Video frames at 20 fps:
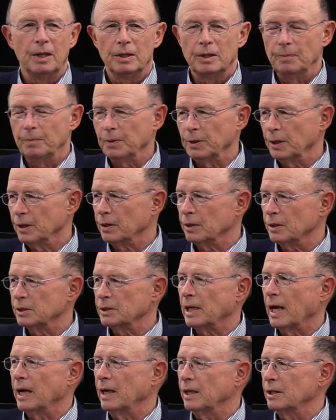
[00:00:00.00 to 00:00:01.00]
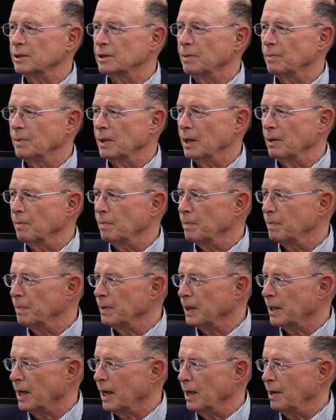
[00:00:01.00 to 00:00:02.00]
The political Zionism that
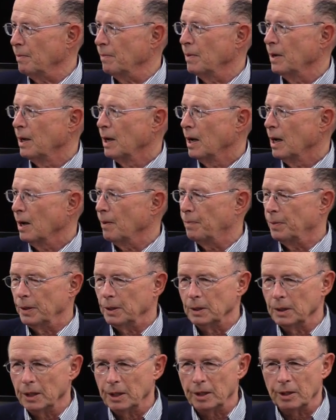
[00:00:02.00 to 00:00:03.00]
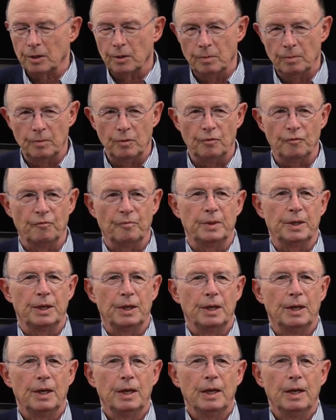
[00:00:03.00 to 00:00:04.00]
became a political
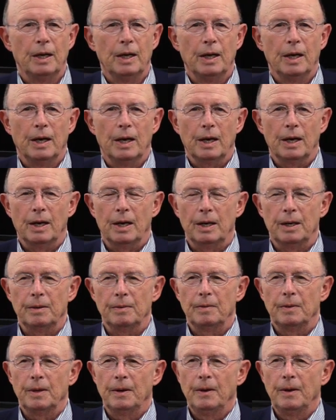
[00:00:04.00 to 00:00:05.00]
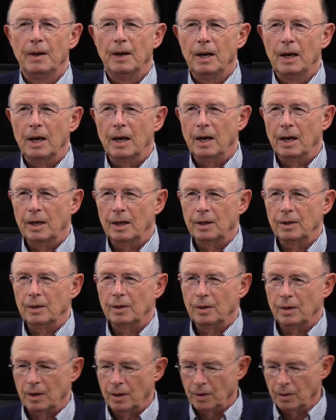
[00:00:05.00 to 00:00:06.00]
movement uh,
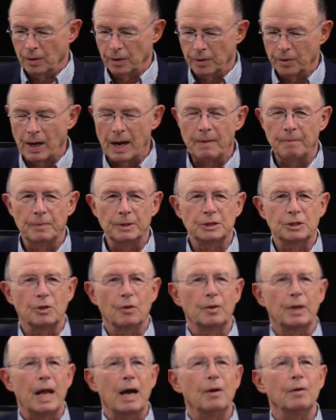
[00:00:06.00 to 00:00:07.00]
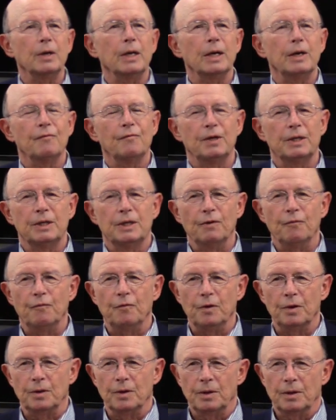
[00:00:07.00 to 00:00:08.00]
uh, earlier on. But so now you have a
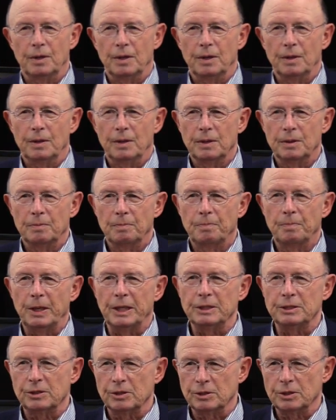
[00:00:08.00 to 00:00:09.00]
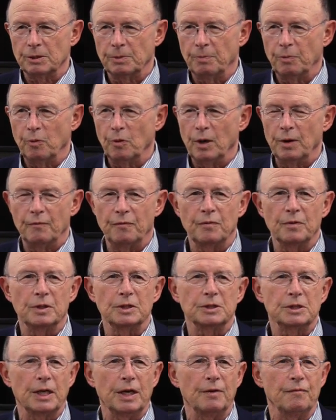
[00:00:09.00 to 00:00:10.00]
different uh, base of support for
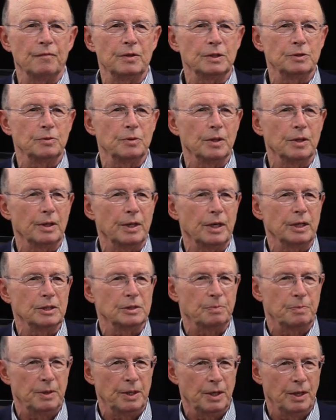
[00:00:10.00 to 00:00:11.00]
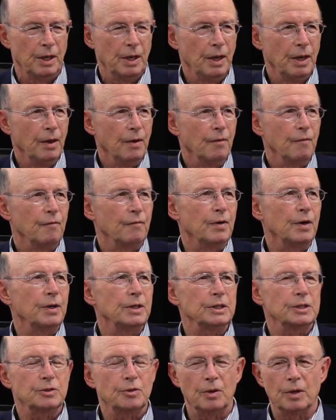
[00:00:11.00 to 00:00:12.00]
the state of Israel that has been
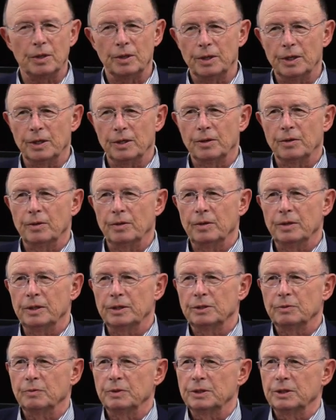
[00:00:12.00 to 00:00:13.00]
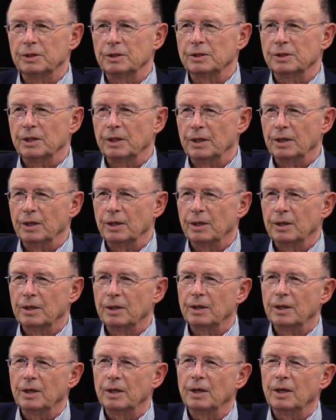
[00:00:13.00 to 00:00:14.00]
very strongly encouraged, which is the,
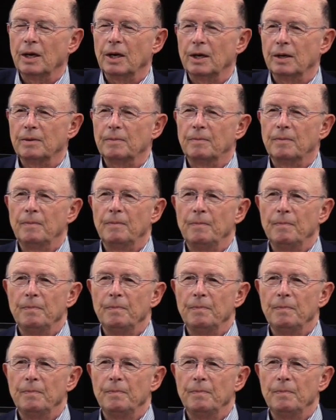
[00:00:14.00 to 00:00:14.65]
the um,